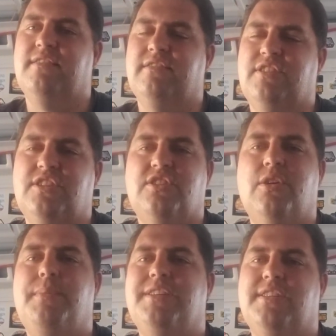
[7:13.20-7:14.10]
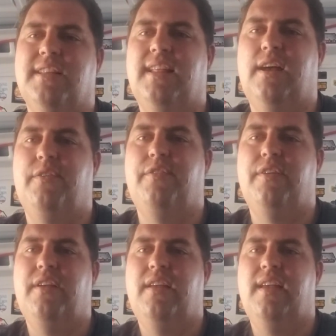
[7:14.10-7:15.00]
just so much to love.
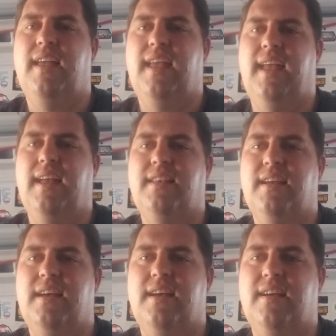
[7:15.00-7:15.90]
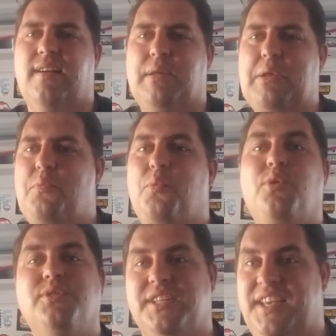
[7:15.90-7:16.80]
And uh,
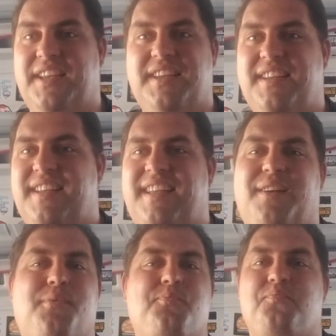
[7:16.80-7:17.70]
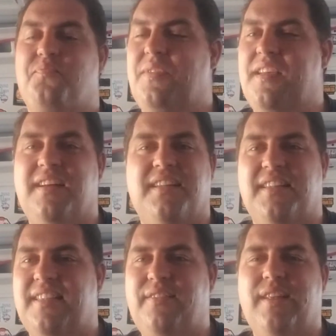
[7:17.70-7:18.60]
Woolsey, you
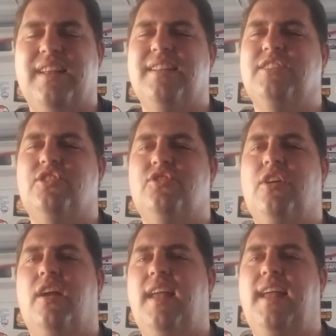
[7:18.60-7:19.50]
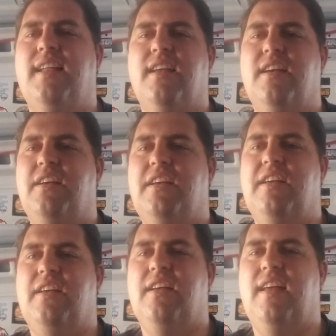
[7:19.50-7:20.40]
know, Stargate,
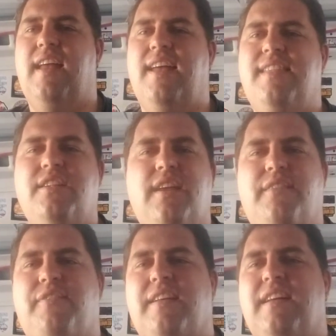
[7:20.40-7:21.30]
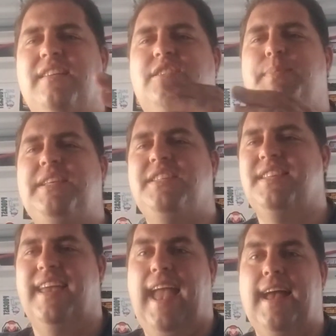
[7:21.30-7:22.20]
and then you have species
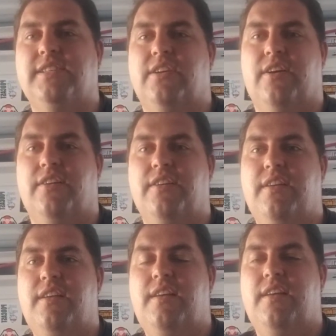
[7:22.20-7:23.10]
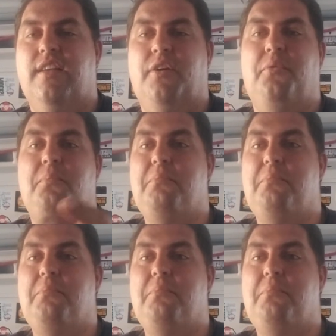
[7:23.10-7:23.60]
like Asgard. You know,